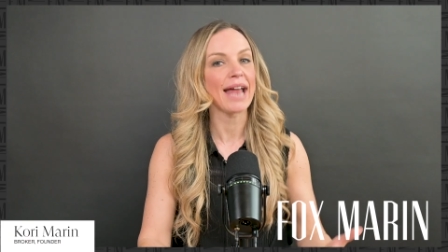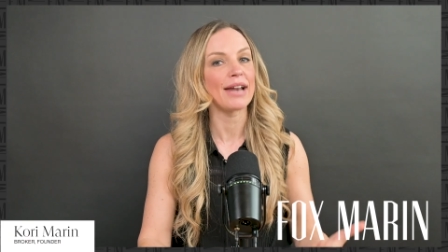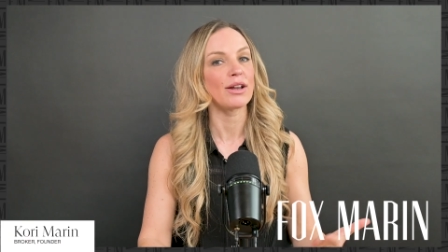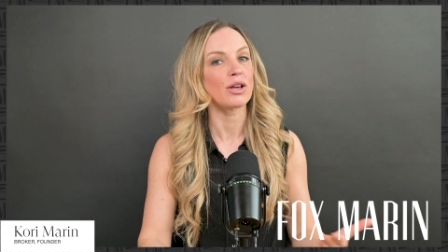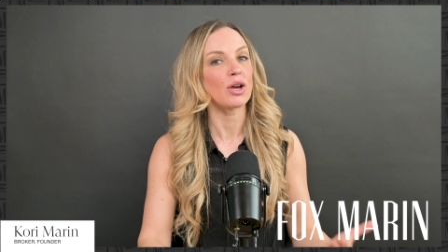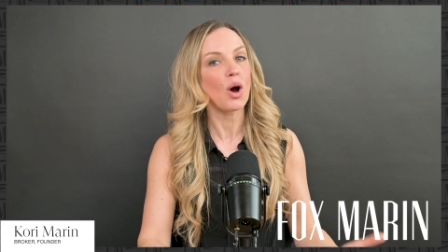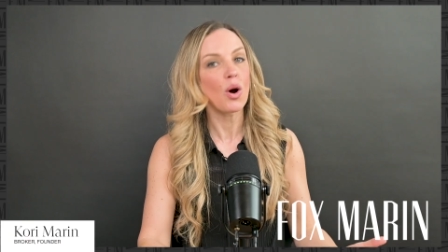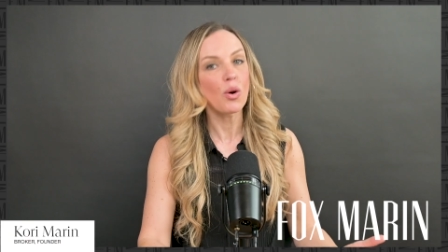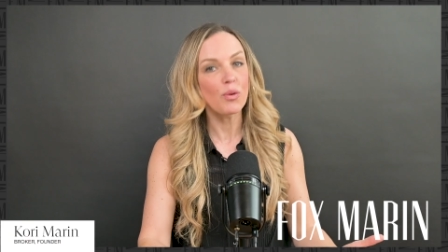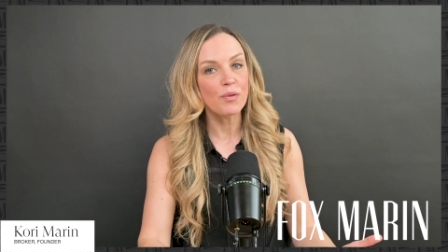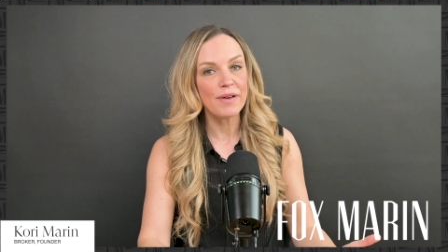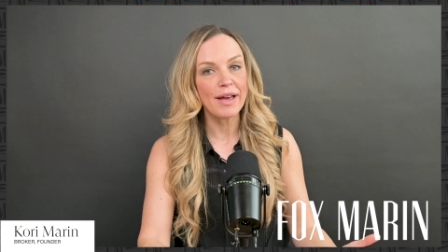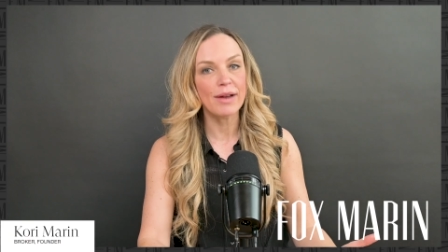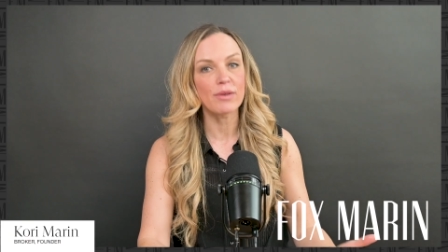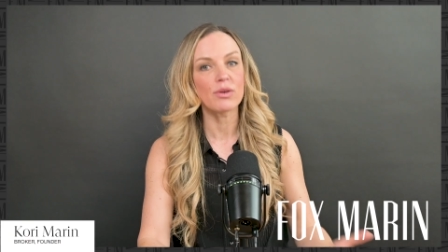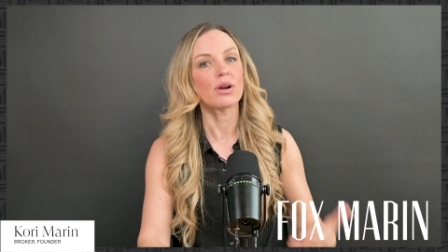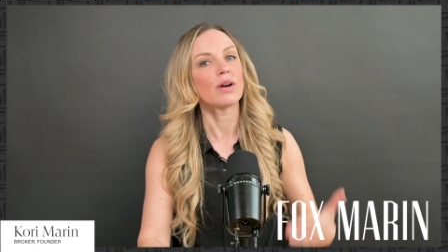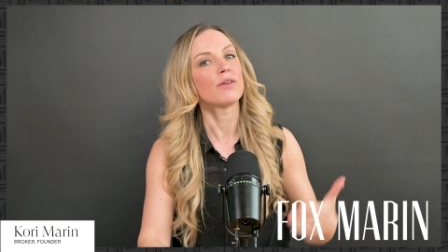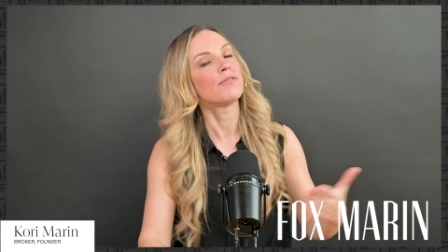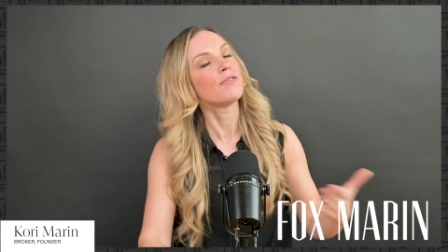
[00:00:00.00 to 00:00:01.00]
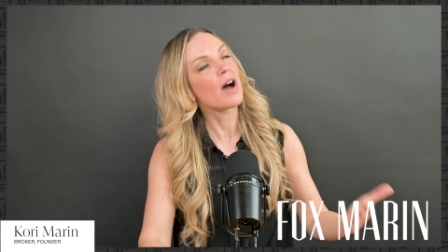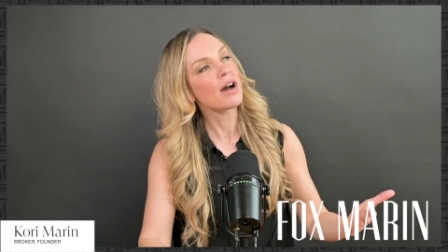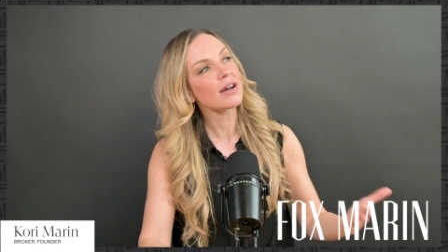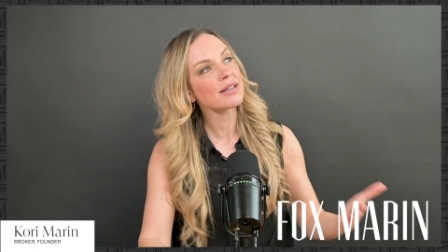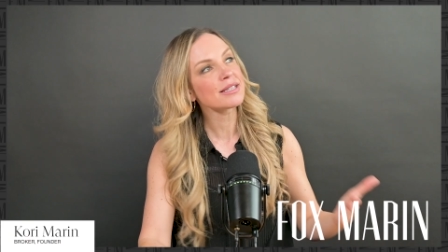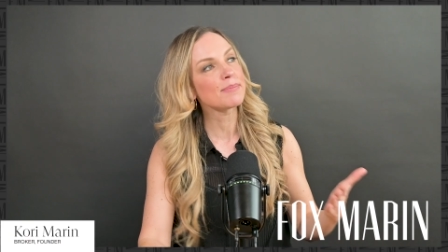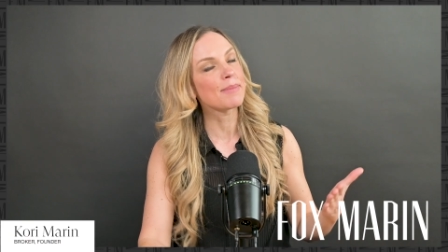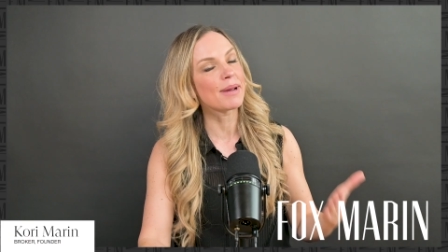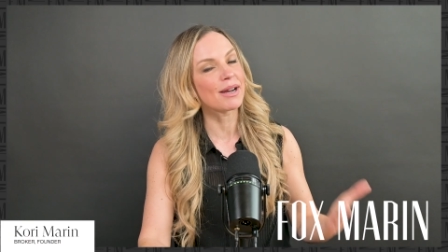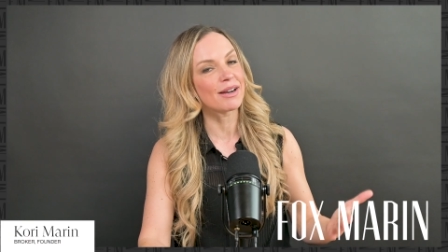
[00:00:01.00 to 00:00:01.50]
and co founder of
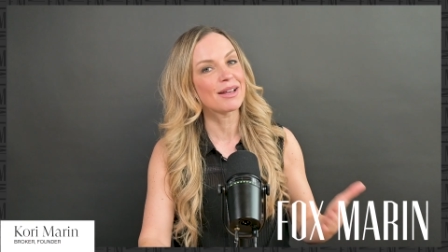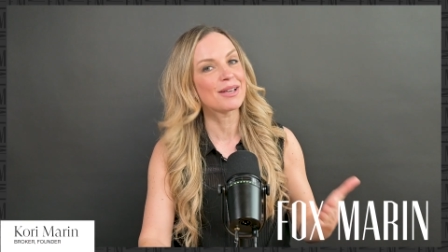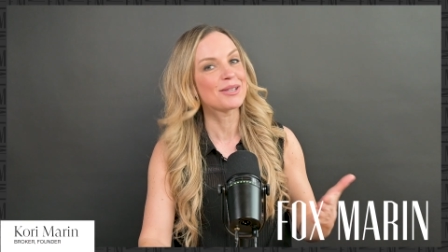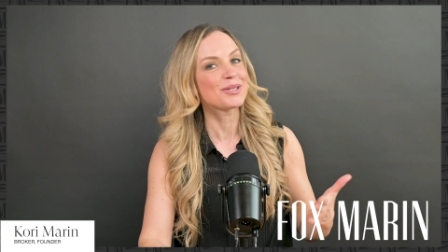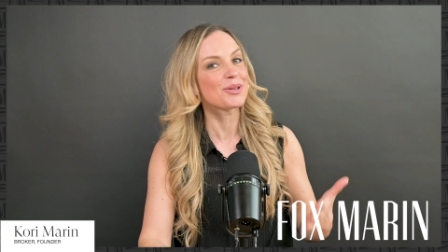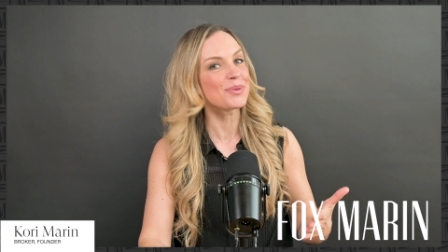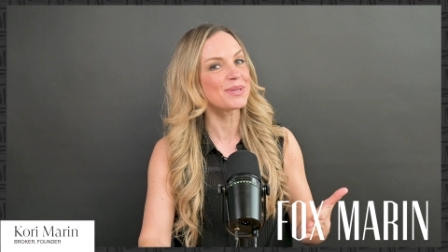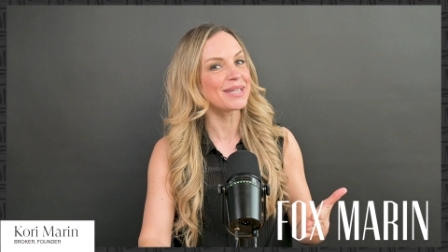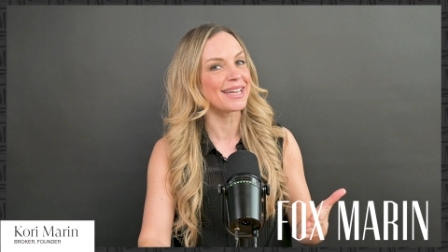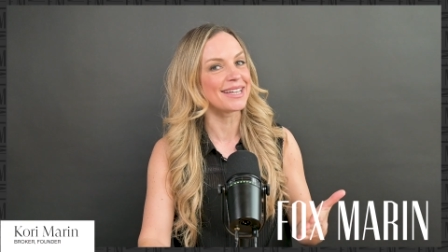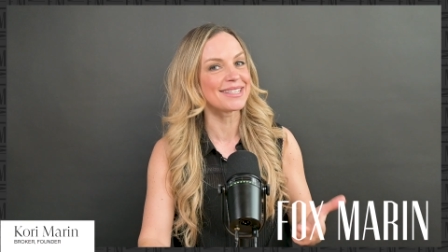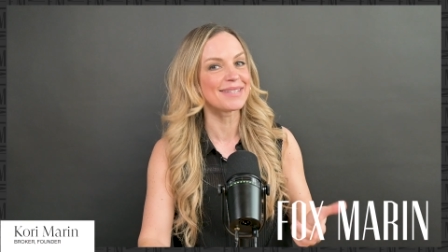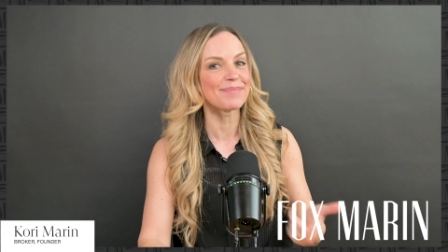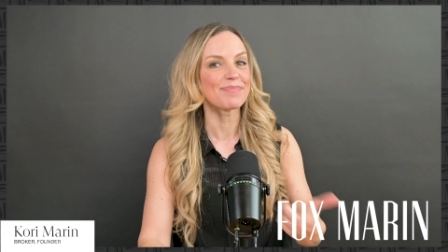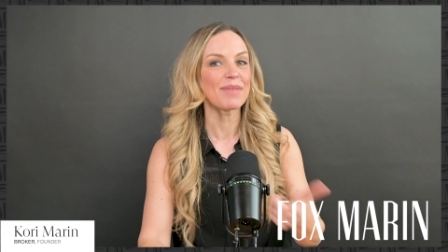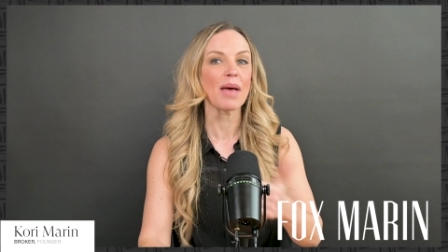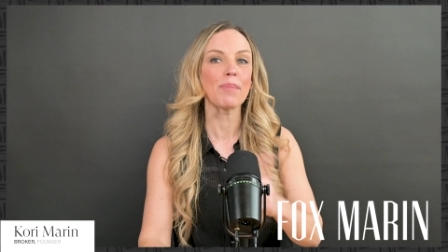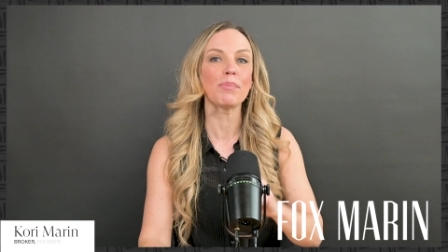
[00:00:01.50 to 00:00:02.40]
Fox Marin Associates,